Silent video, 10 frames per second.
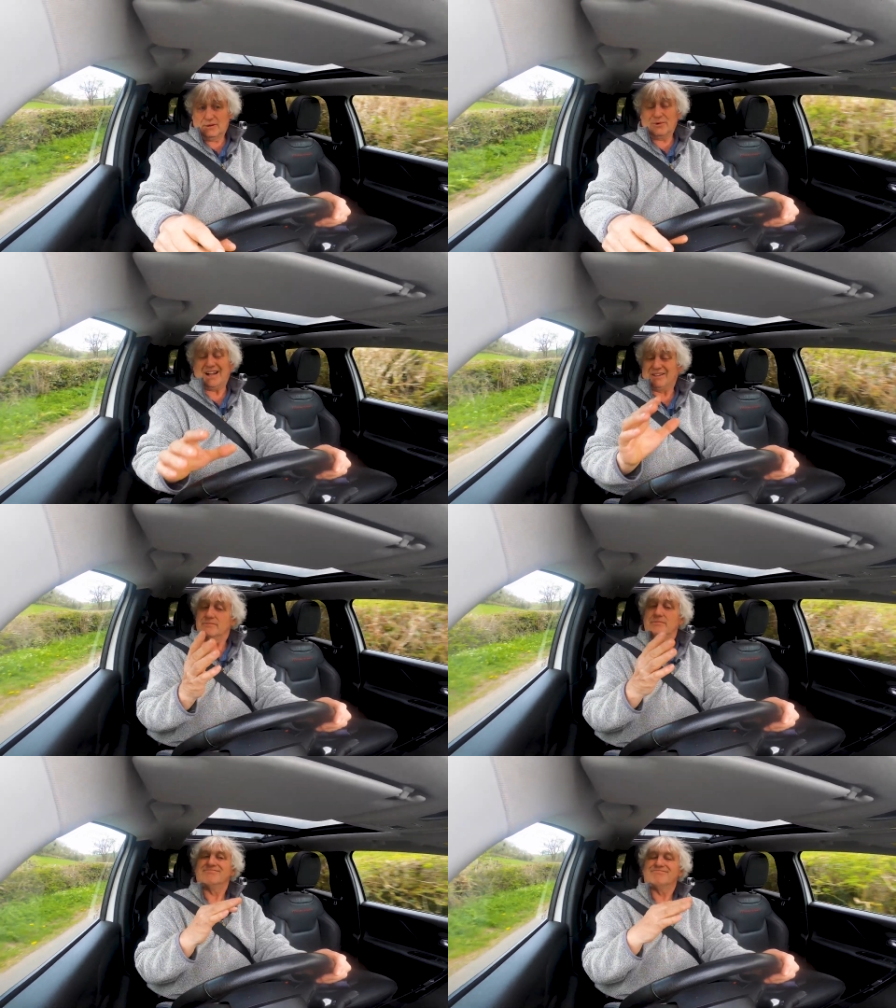Well,
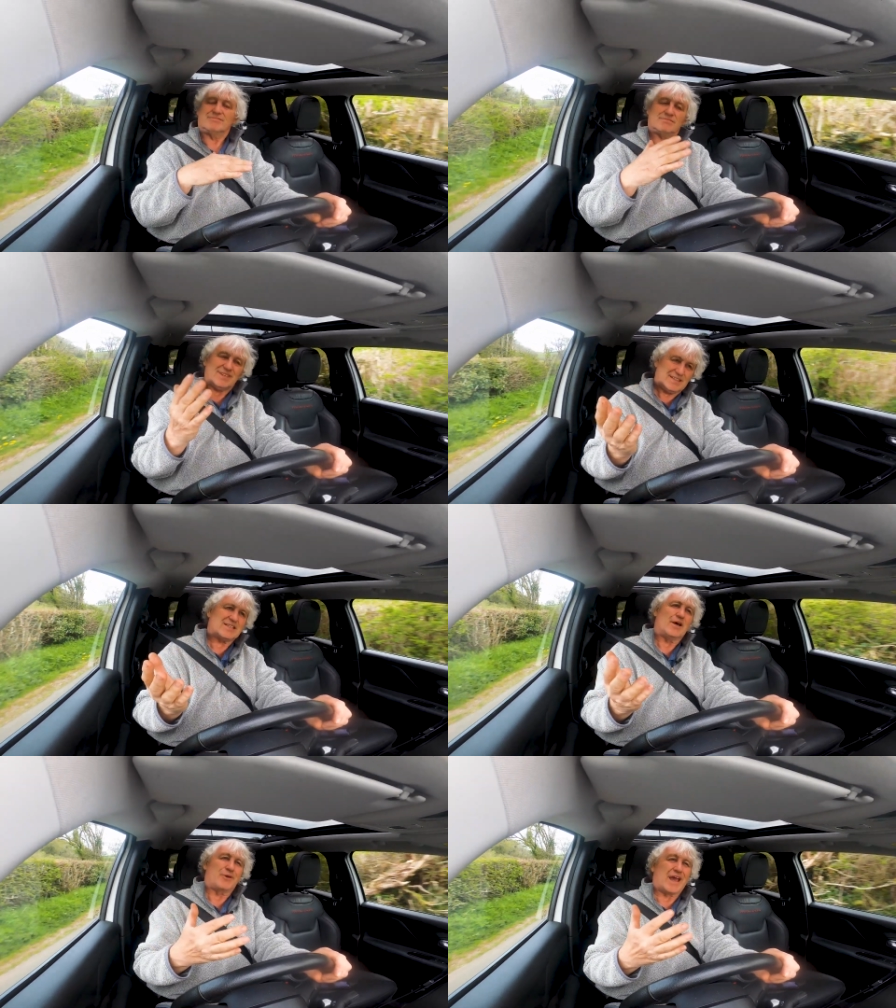
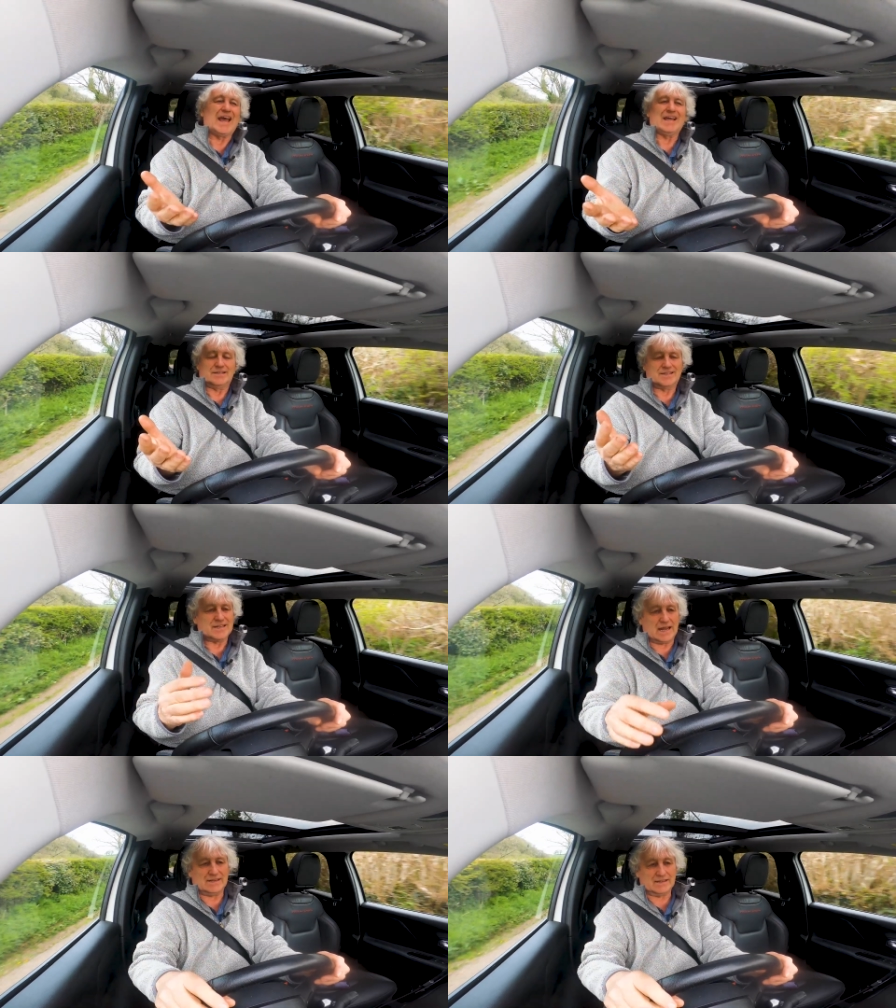it's okay as
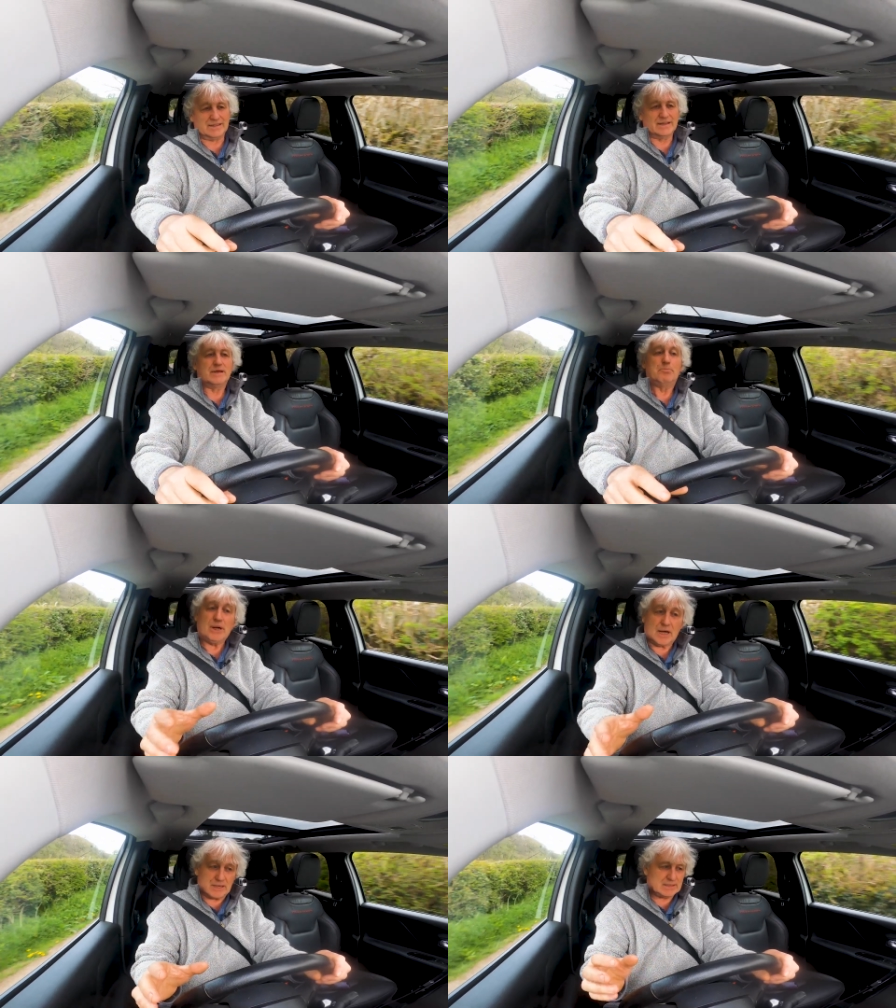standard,
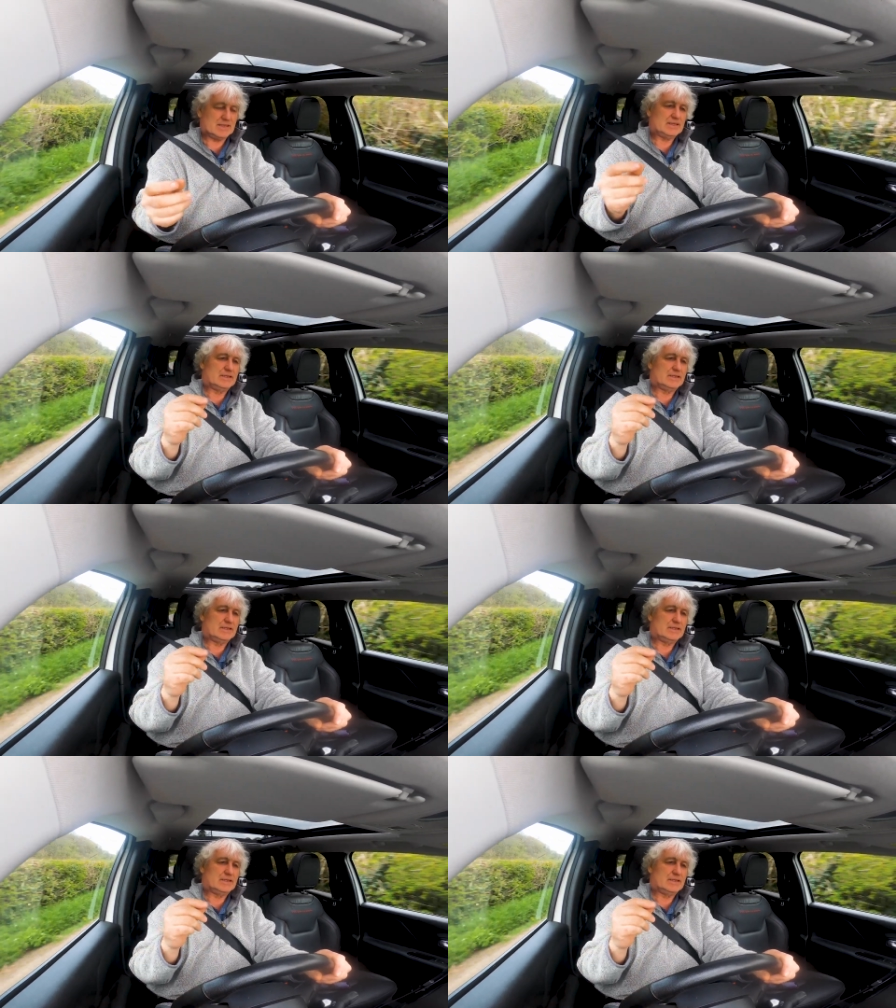but